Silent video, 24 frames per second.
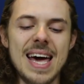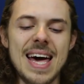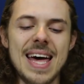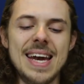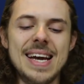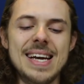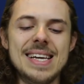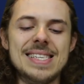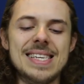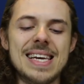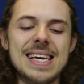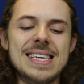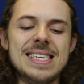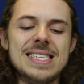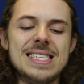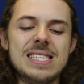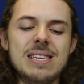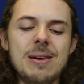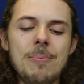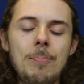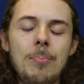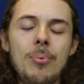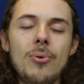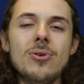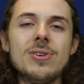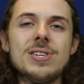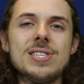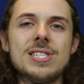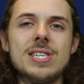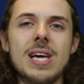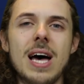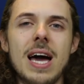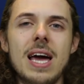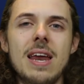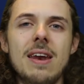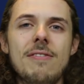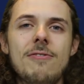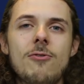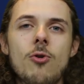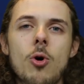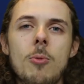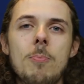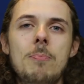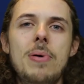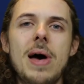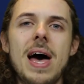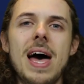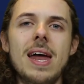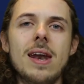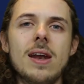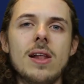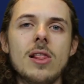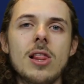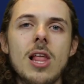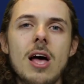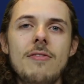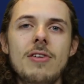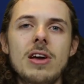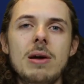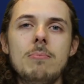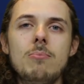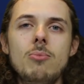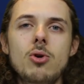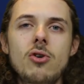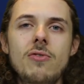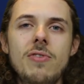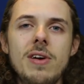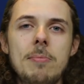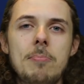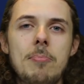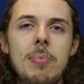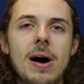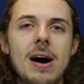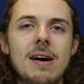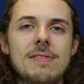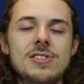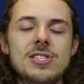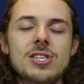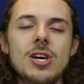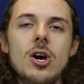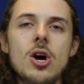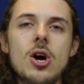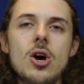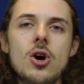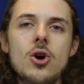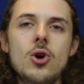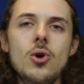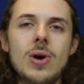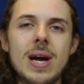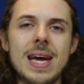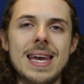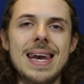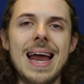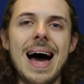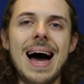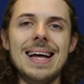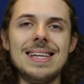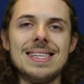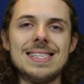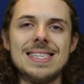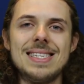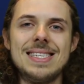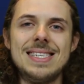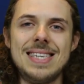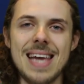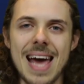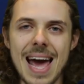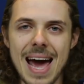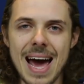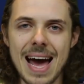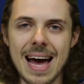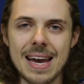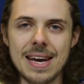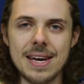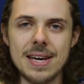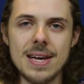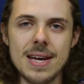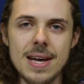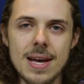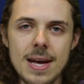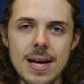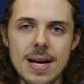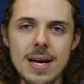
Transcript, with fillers: And it is a simple site for pet loving movie buffs who cannot stand